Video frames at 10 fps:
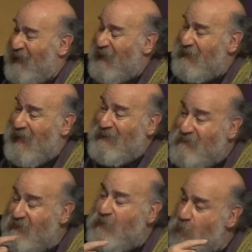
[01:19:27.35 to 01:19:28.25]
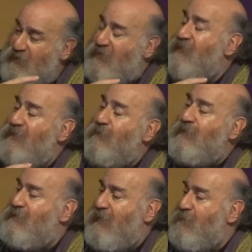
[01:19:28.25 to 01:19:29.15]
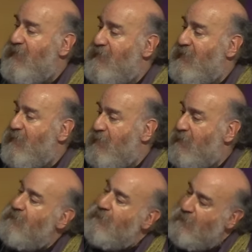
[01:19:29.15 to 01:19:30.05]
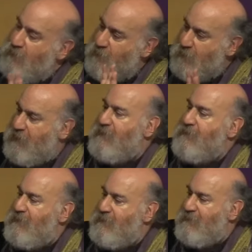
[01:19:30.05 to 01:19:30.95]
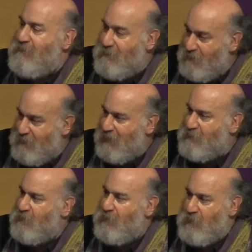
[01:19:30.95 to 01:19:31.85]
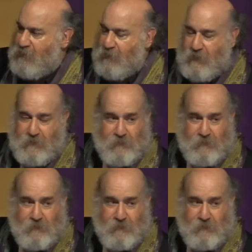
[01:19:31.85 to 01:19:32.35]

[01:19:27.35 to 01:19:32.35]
And I think we see some of the same things here, but that's a longer story